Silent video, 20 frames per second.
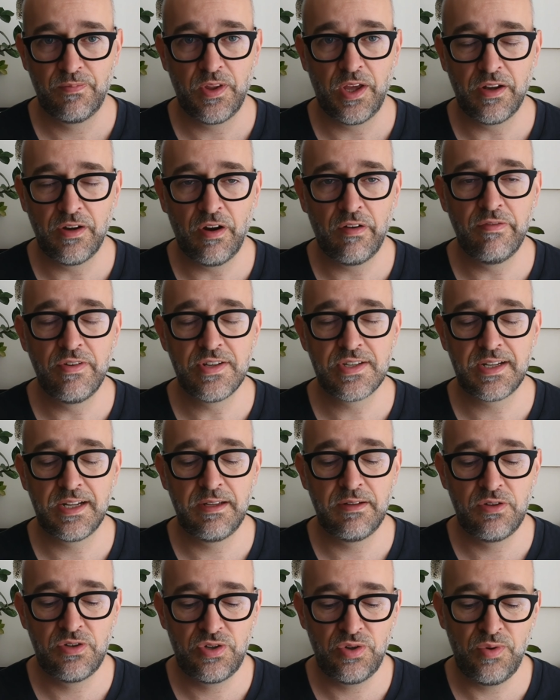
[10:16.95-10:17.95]
And
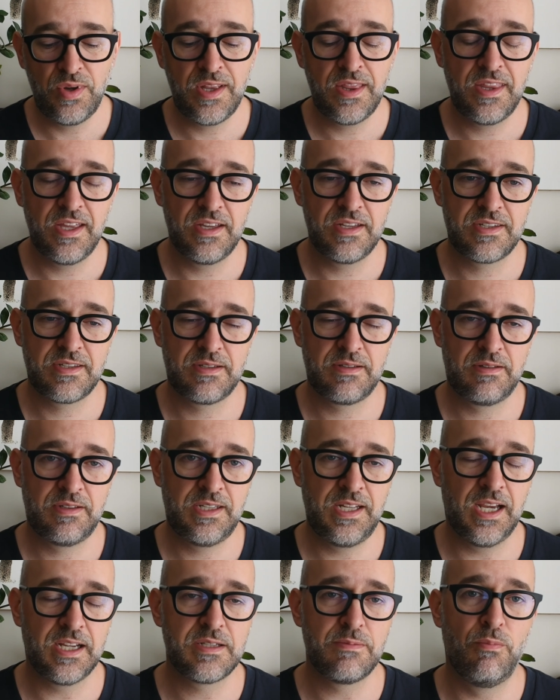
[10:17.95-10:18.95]
obviously doing this
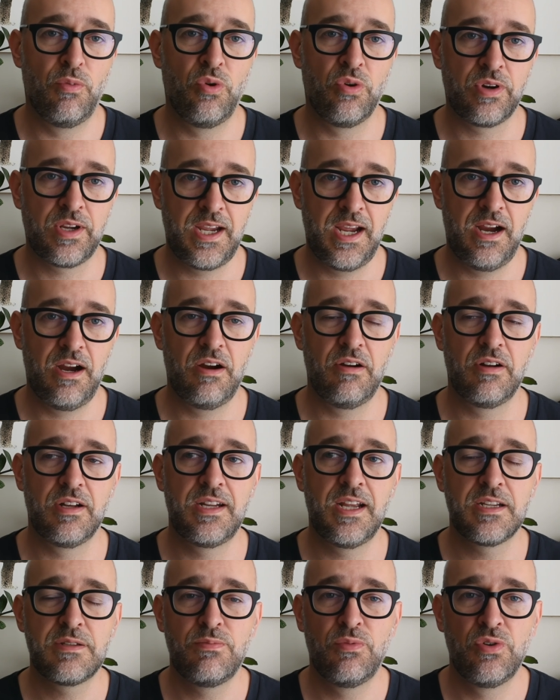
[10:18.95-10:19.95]
takes more care, it
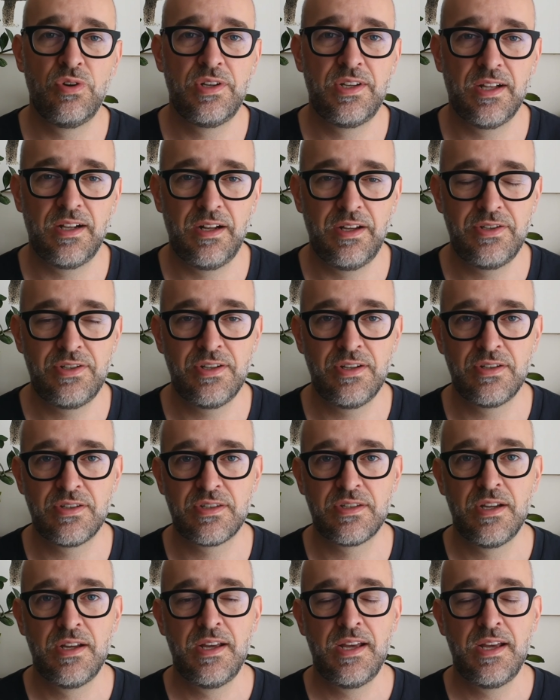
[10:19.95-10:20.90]
takes more diligence.